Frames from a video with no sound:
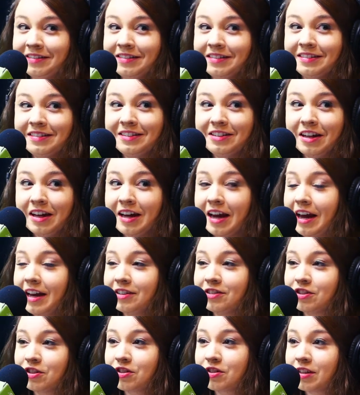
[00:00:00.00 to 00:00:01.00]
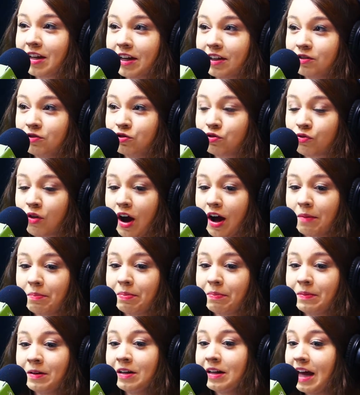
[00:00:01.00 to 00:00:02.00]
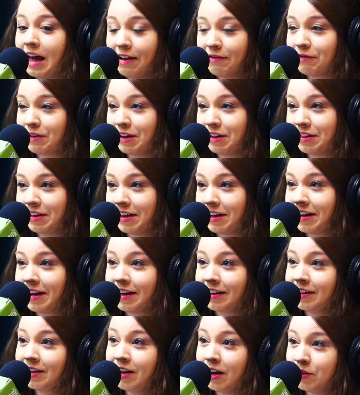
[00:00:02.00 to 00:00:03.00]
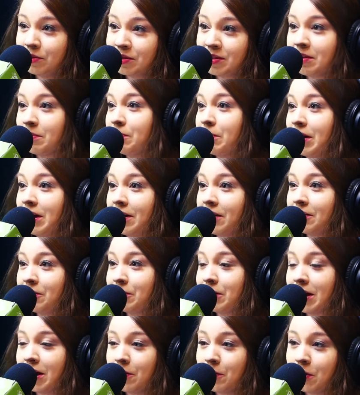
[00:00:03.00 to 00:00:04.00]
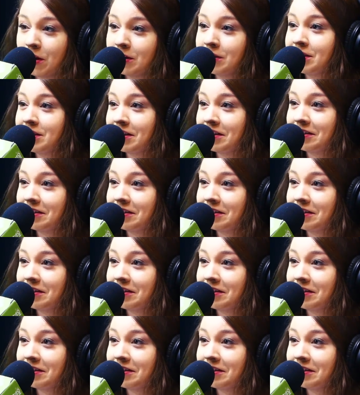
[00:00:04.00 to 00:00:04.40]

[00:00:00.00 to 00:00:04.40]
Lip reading: I can't just like drop everything and go somewhere when I want to.